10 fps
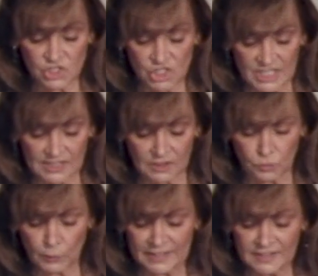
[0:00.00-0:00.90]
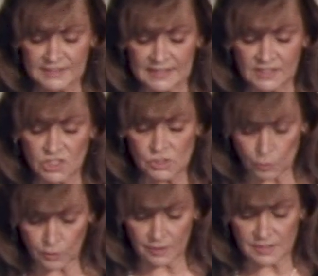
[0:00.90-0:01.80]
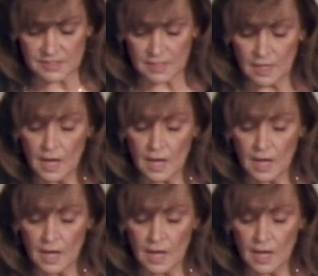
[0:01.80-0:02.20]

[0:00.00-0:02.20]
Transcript: shield, wielding swords.